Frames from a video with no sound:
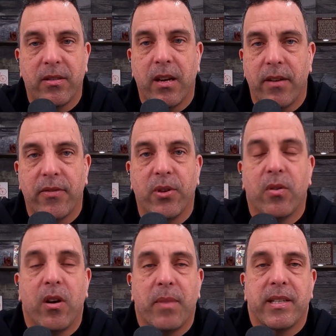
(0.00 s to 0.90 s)
I had a few
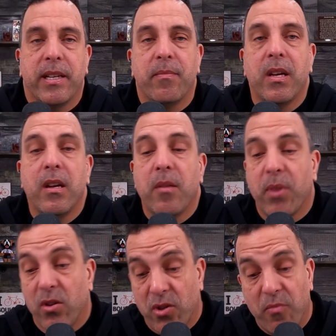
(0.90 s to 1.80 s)
on my team, but
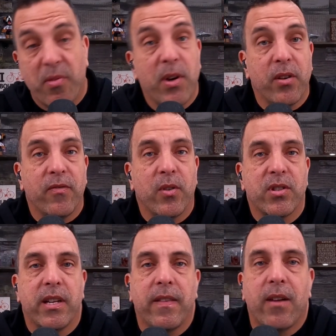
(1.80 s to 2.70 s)
also promoted folks
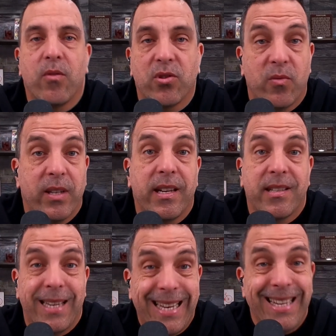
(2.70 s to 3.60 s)
into that role. So what it takes
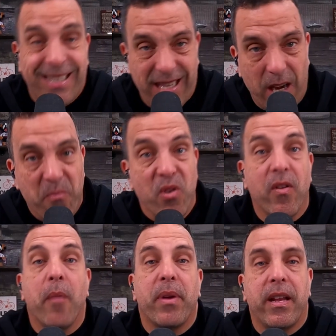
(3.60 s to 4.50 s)
to kind of move
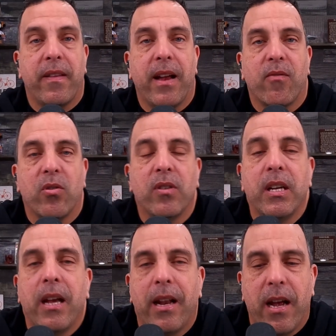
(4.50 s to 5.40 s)
up into that role
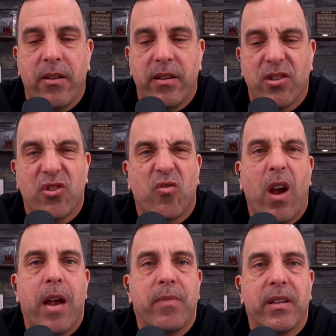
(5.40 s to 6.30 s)
and how to
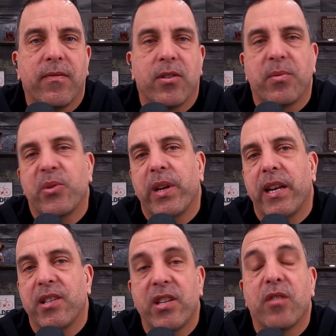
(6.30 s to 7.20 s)
describe the difference between a
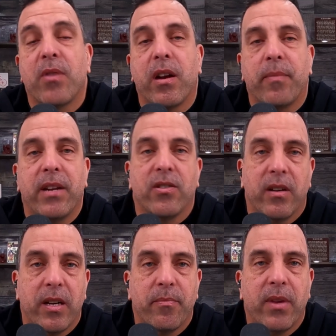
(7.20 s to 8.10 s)
senior product manager
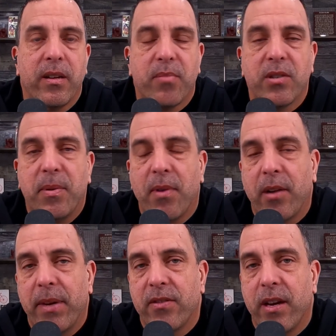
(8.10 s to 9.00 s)
and a principal
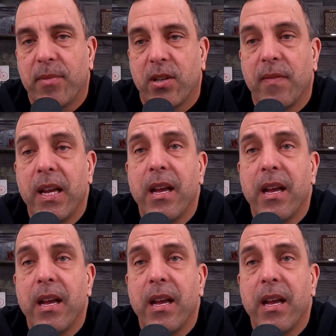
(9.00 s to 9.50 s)
product manager at Amazon.